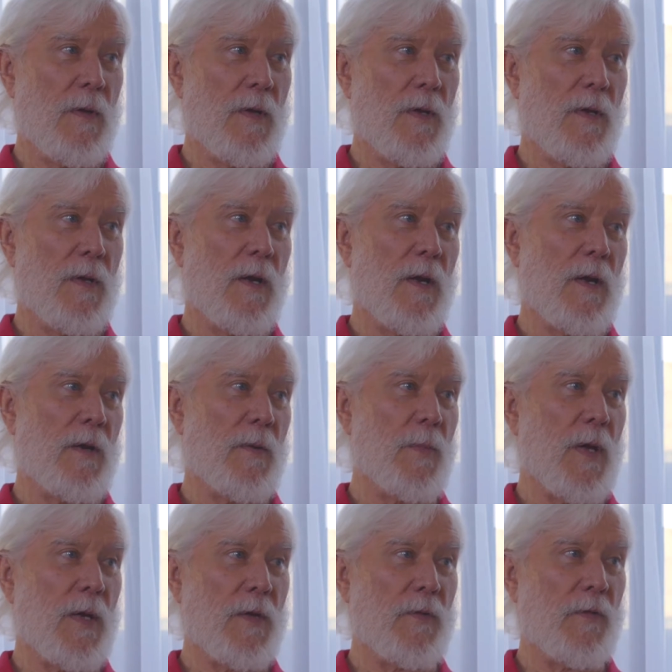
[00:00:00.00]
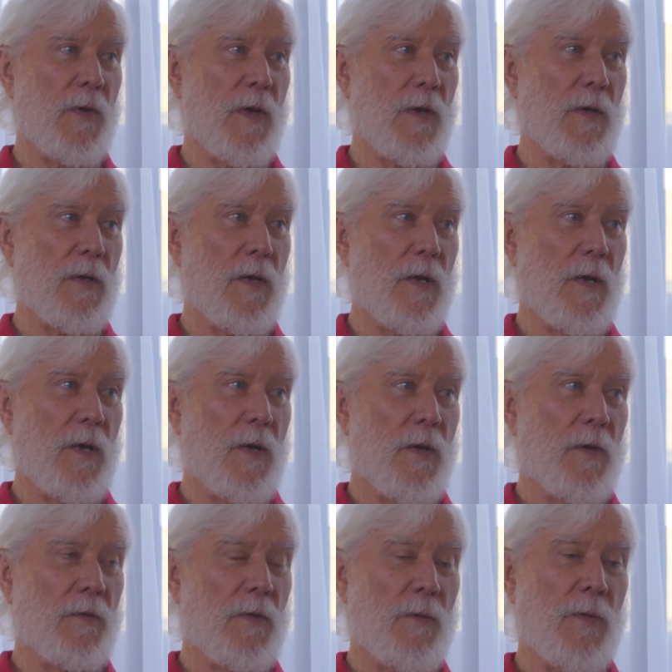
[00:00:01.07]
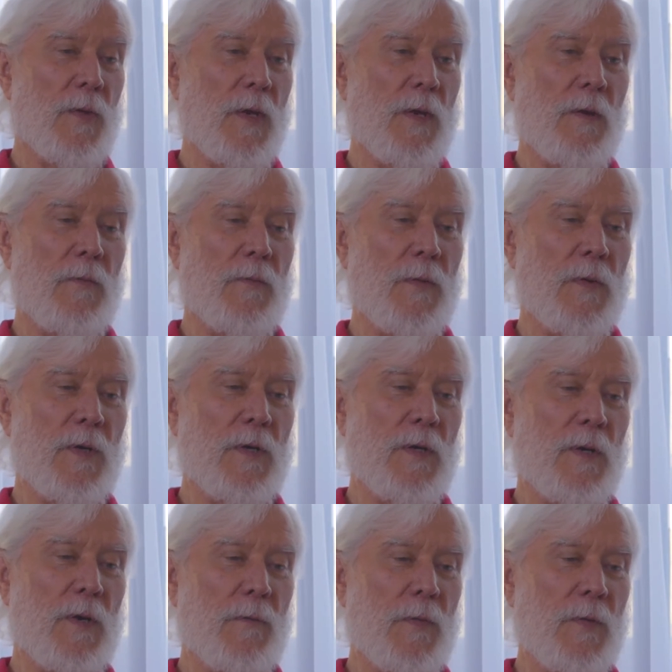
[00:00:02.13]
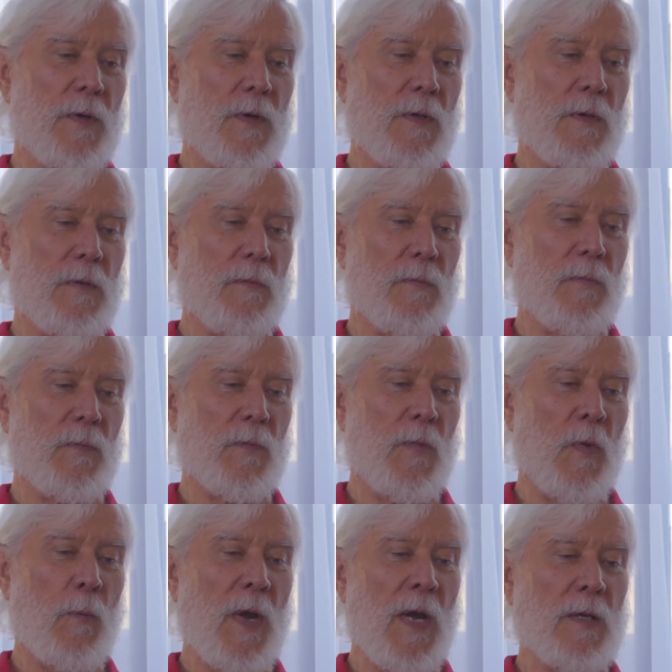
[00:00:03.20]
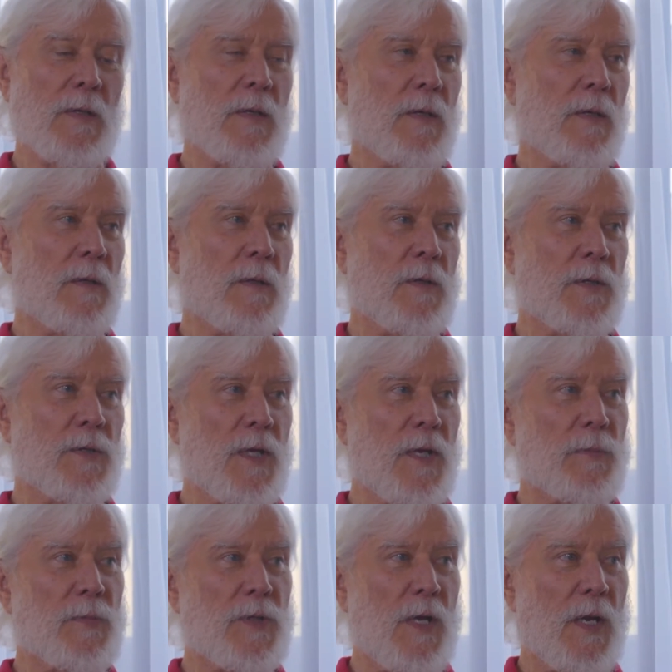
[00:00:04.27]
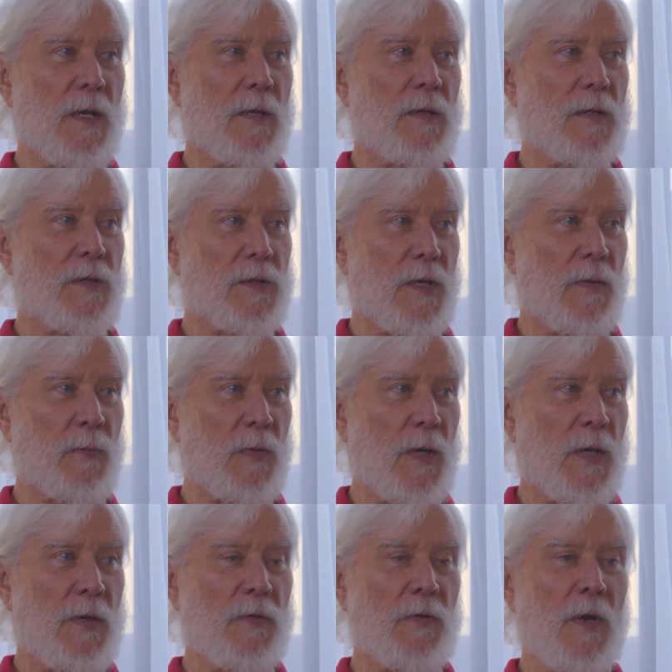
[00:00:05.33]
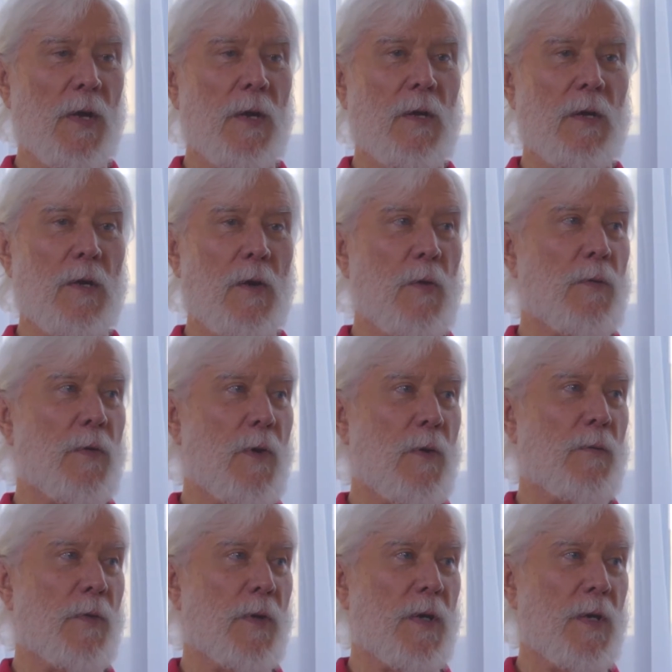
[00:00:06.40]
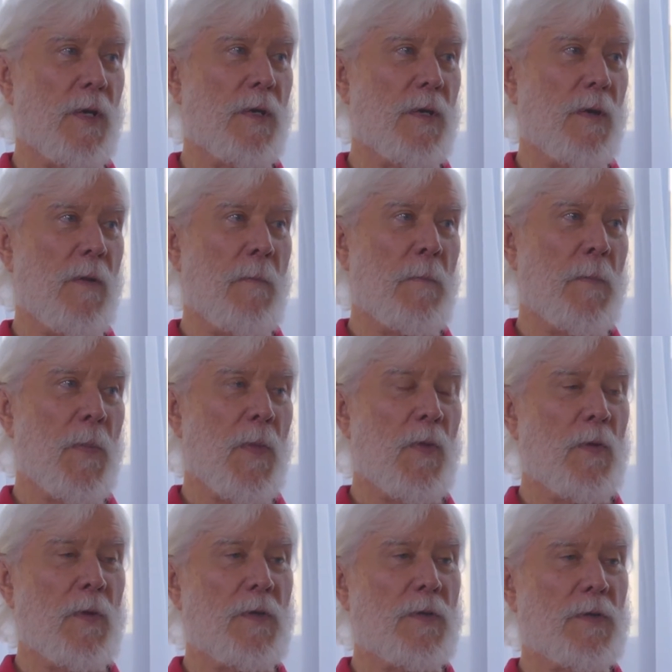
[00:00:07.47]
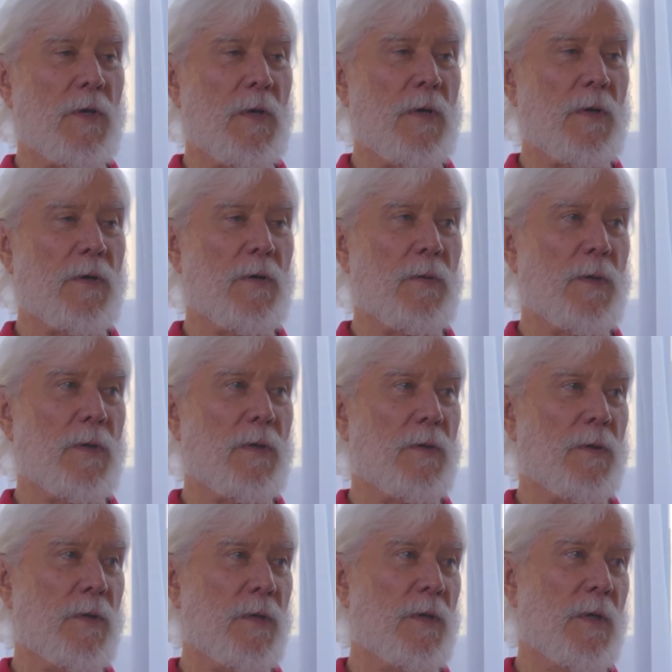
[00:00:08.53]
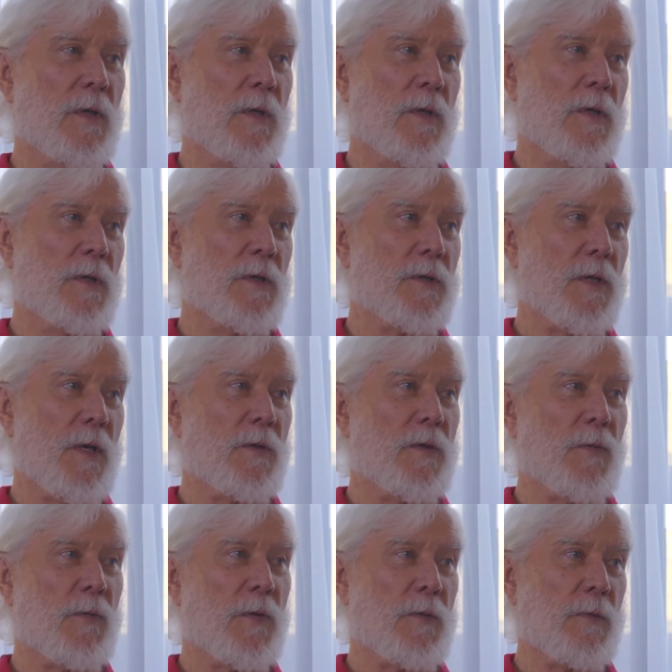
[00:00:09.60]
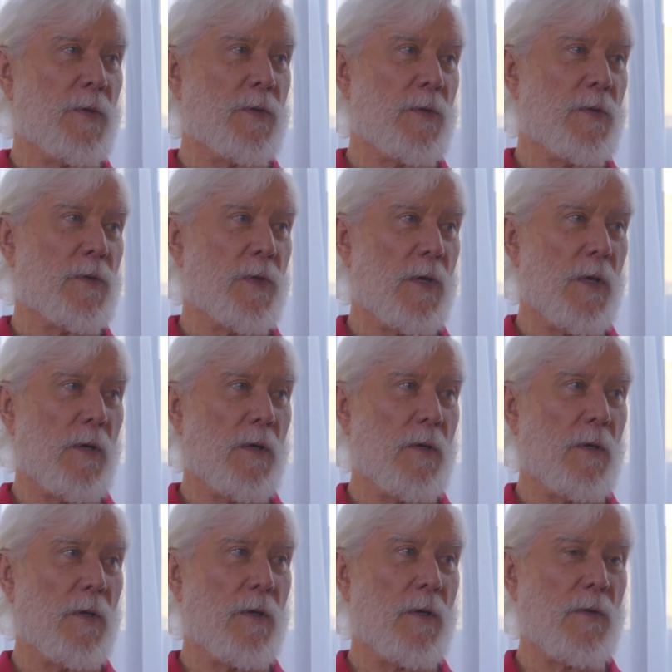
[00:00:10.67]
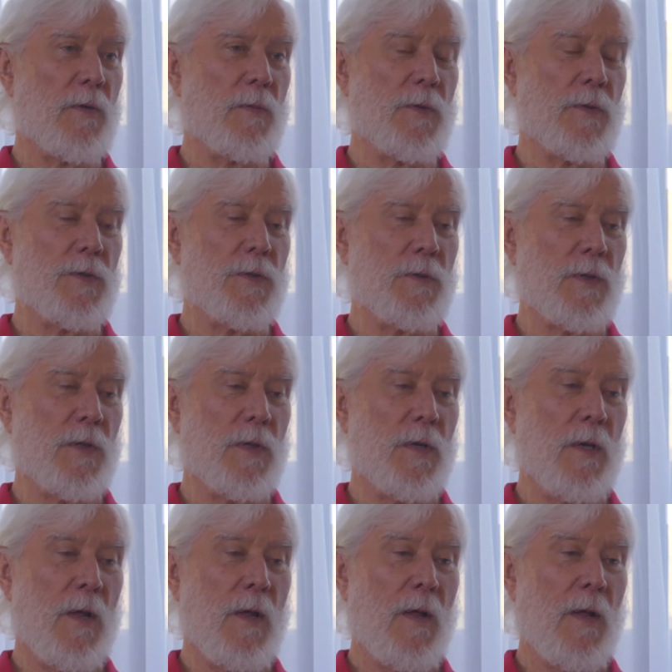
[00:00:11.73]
in an out-of-body state. So there, if you can go back to the same state, in the same place, over and over again, you can start doing good scientific research there. In other words, you can